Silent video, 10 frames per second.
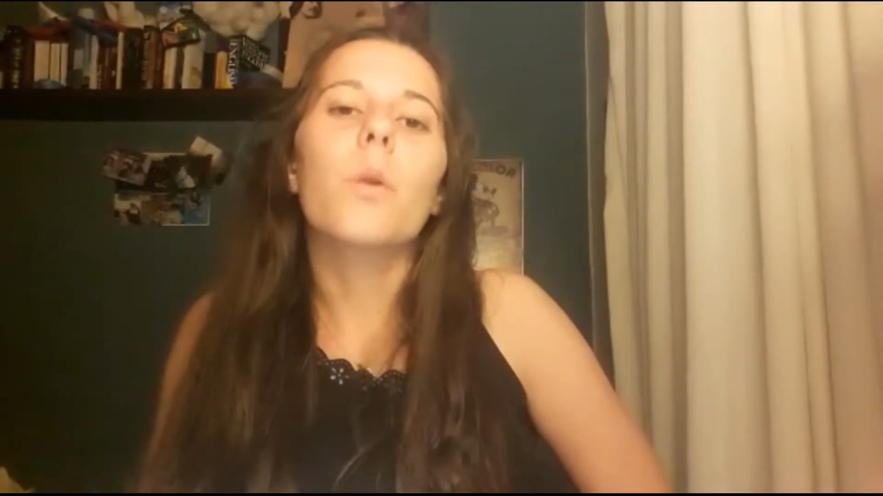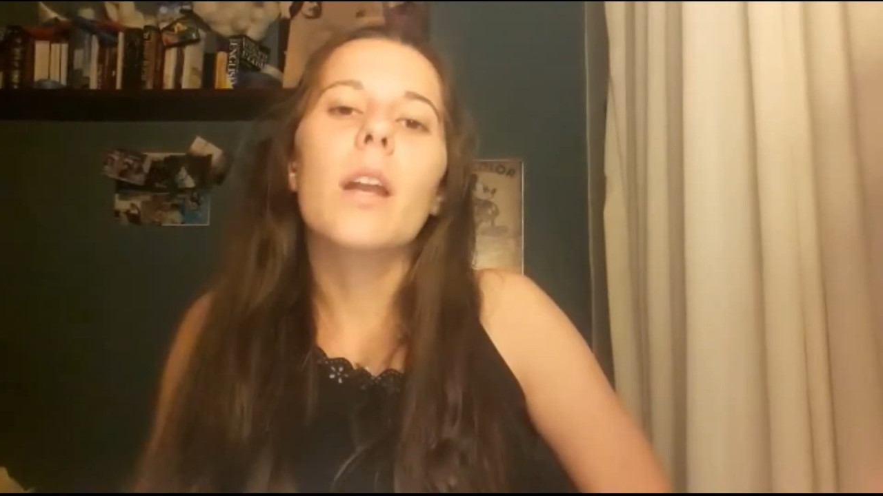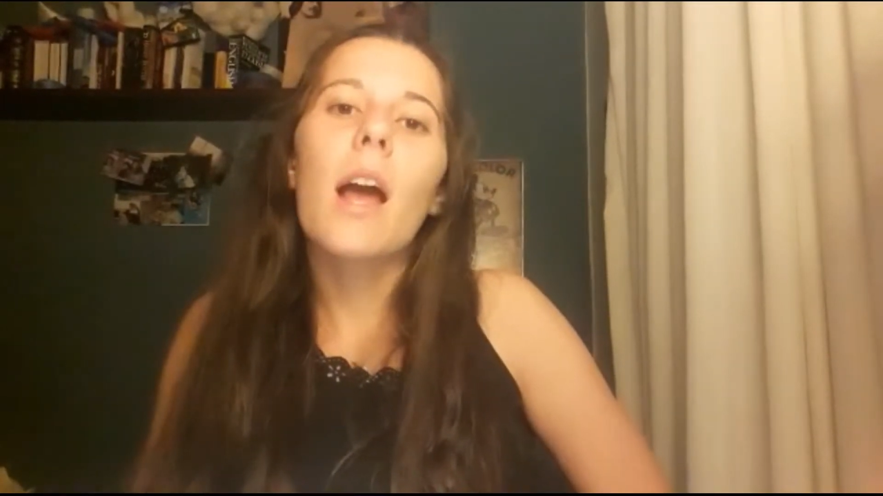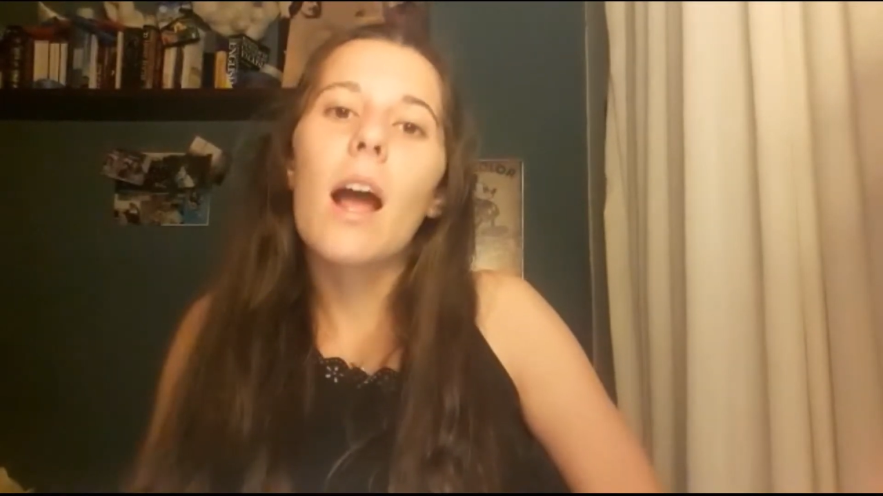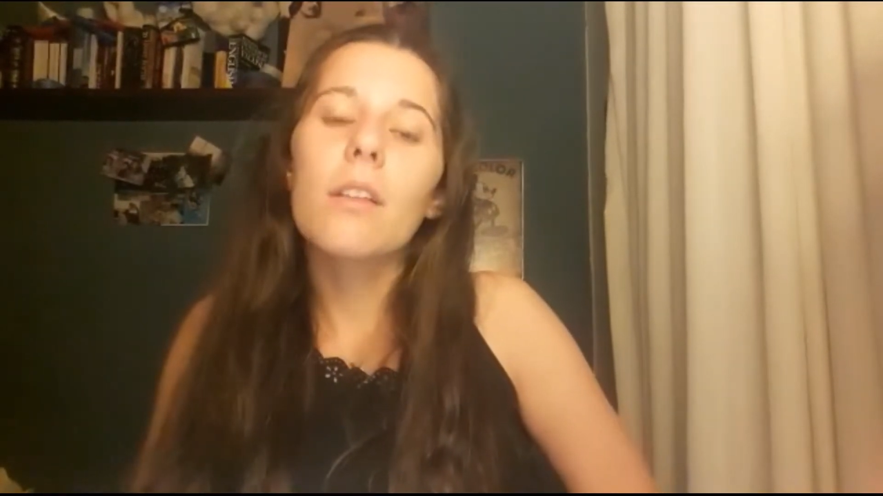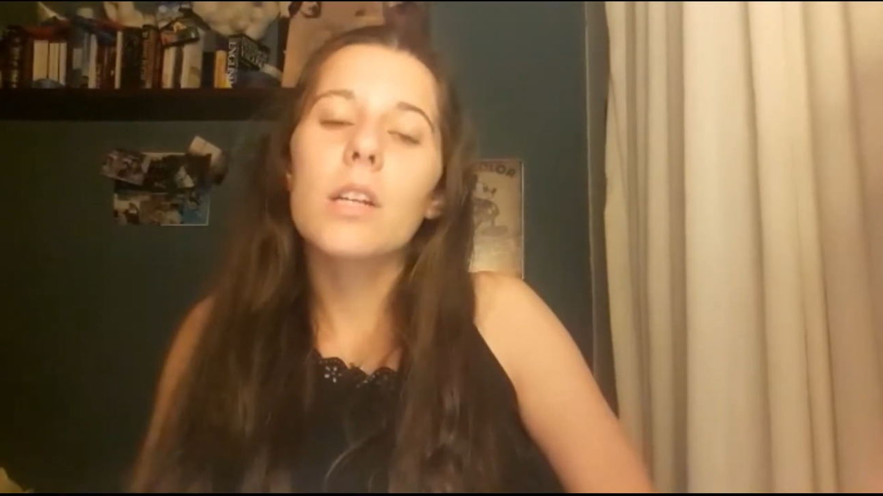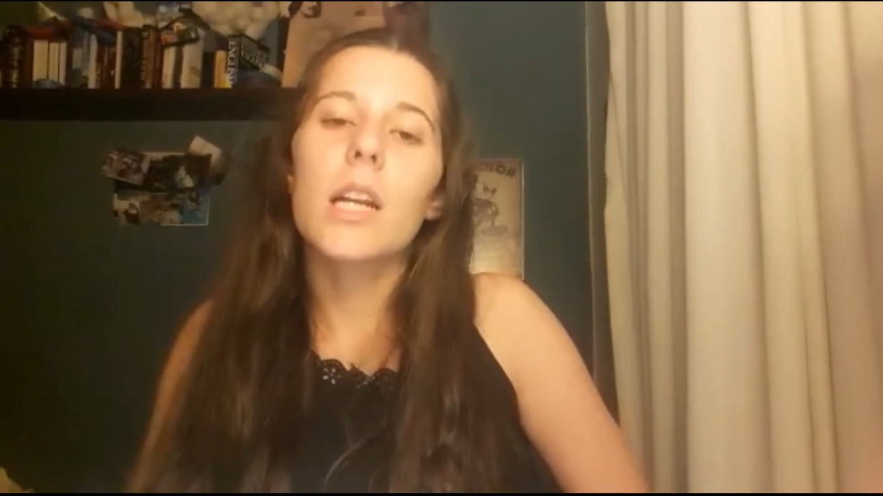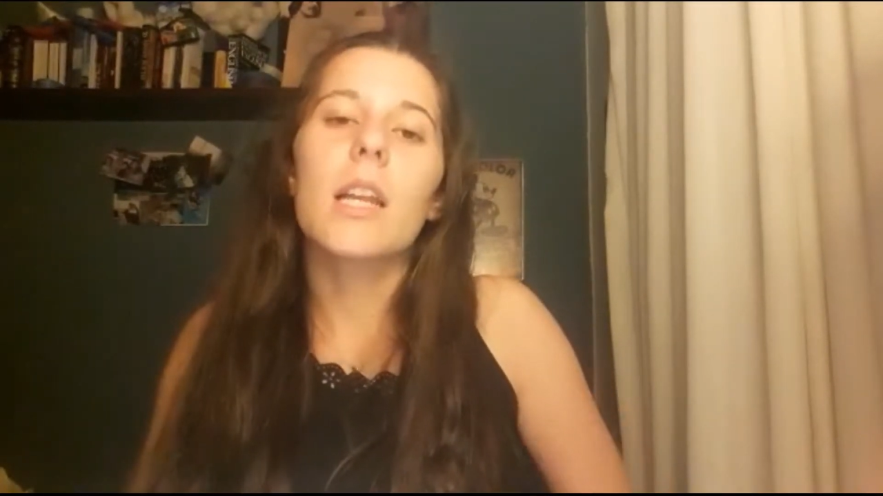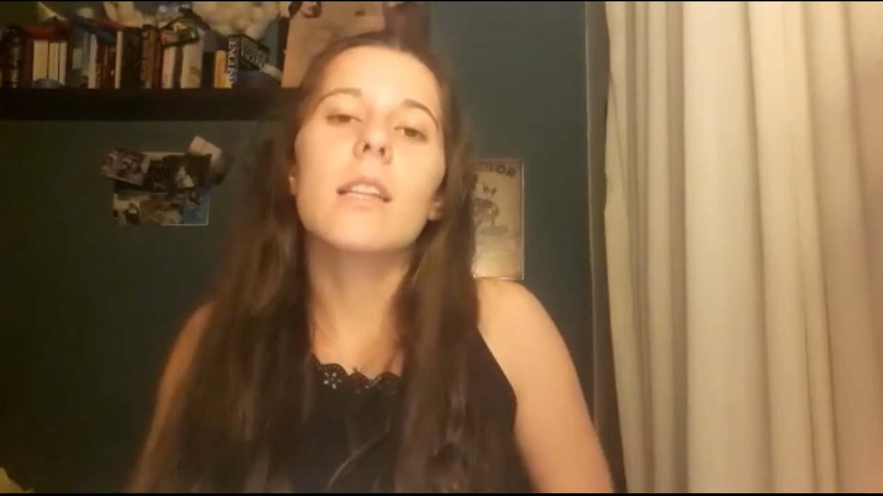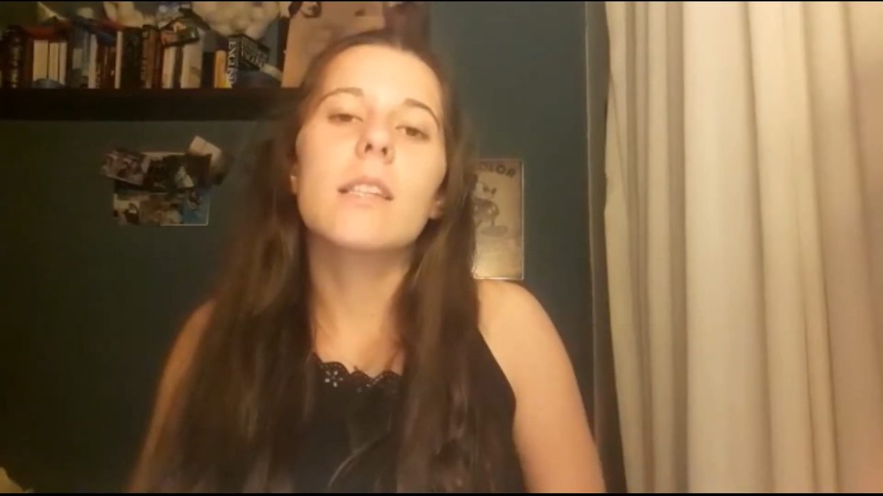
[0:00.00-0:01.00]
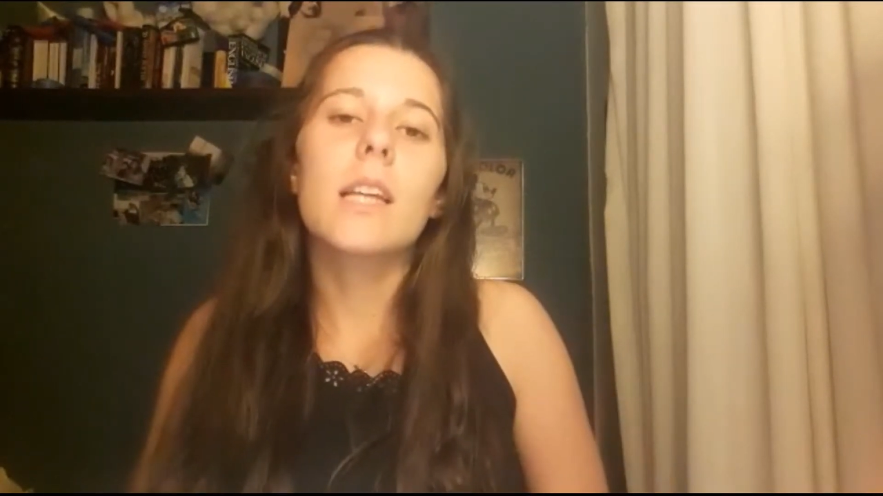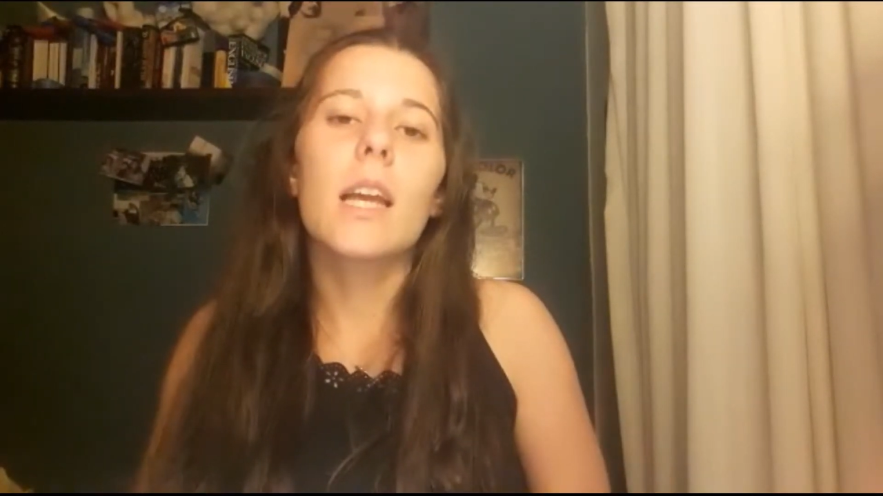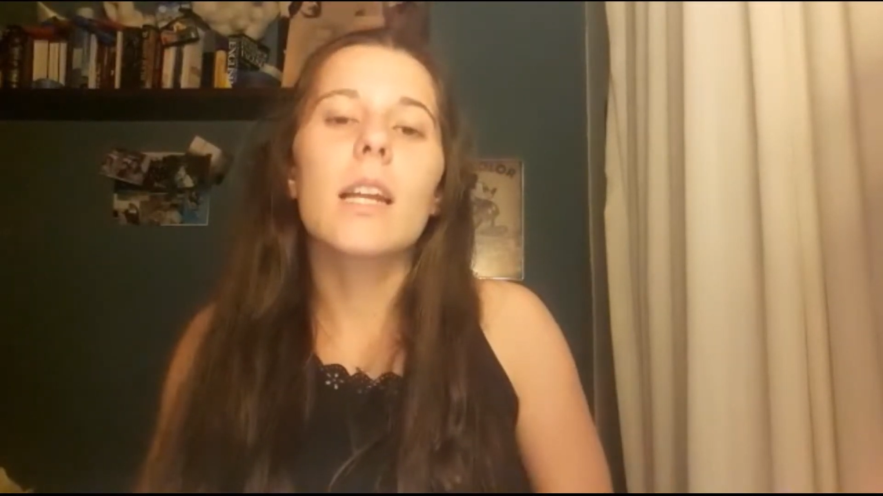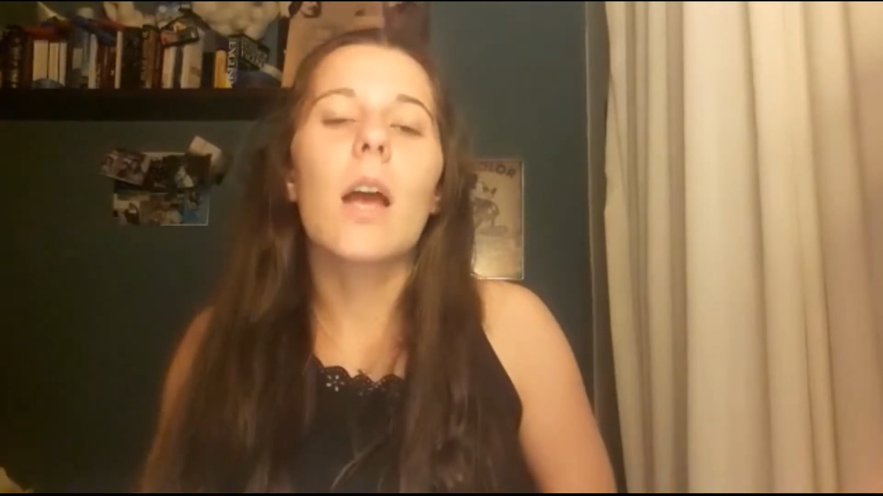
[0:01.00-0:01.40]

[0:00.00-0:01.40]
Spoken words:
188